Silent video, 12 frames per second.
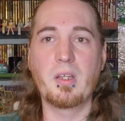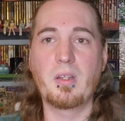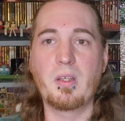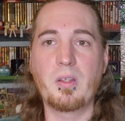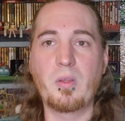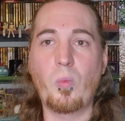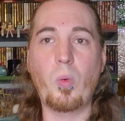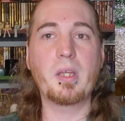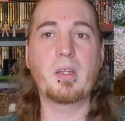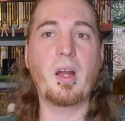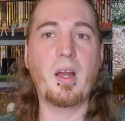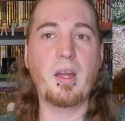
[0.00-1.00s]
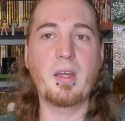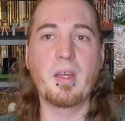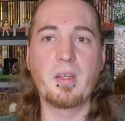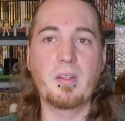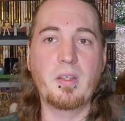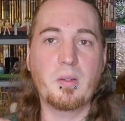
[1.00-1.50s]
the white guy
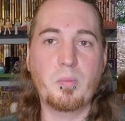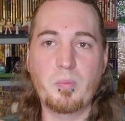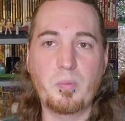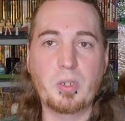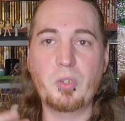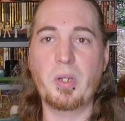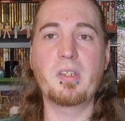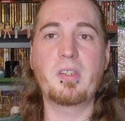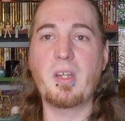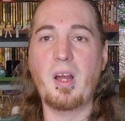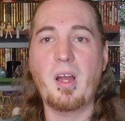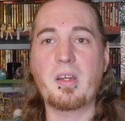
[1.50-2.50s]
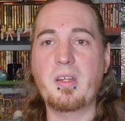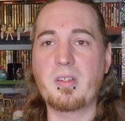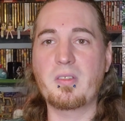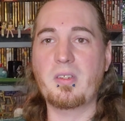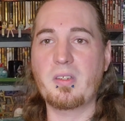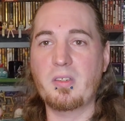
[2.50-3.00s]
that portrays the
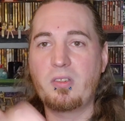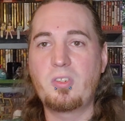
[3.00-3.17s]
audience